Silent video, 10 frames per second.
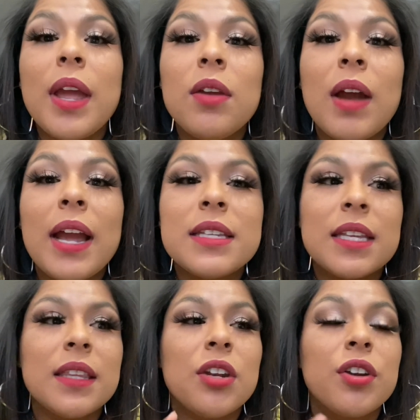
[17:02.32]
you guys,
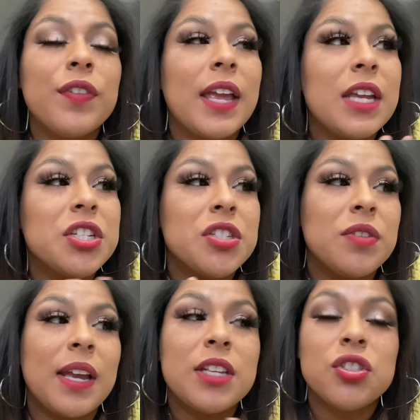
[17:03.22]
hit that notification so
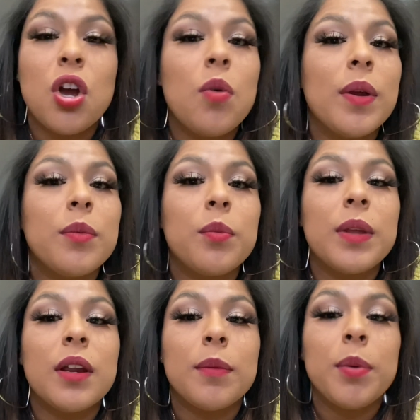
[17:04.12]
you guys know when
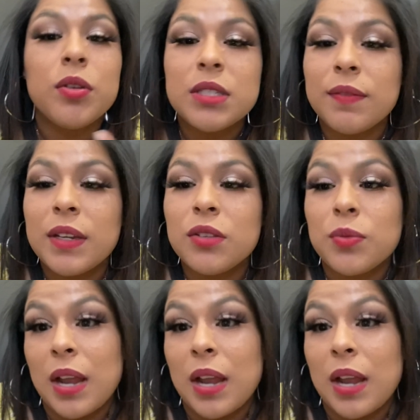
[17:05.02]
we are posting videos,